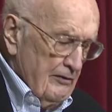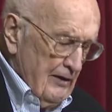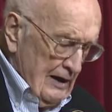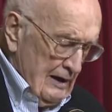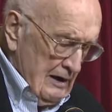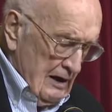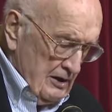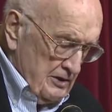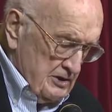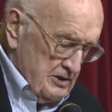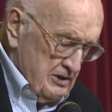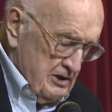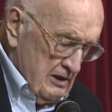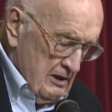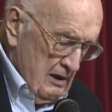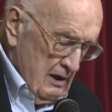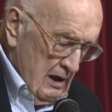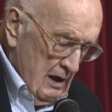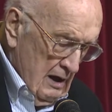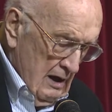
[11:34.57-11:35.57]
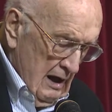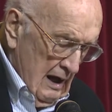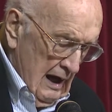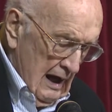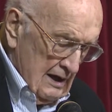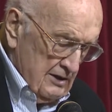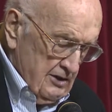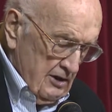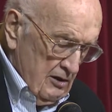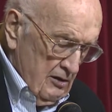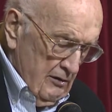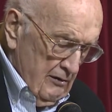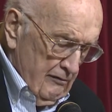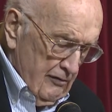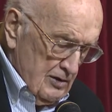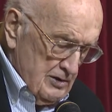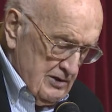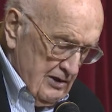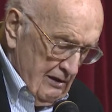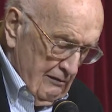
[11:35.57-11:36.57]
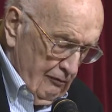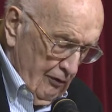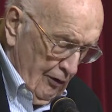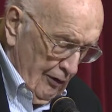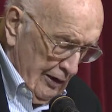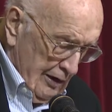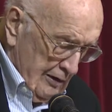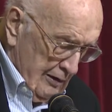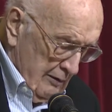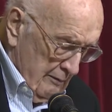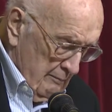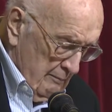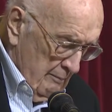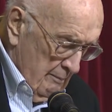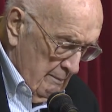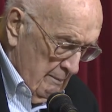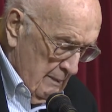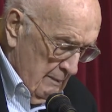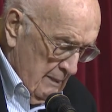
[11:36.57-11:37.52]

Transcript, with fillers: English at the University of Oregon.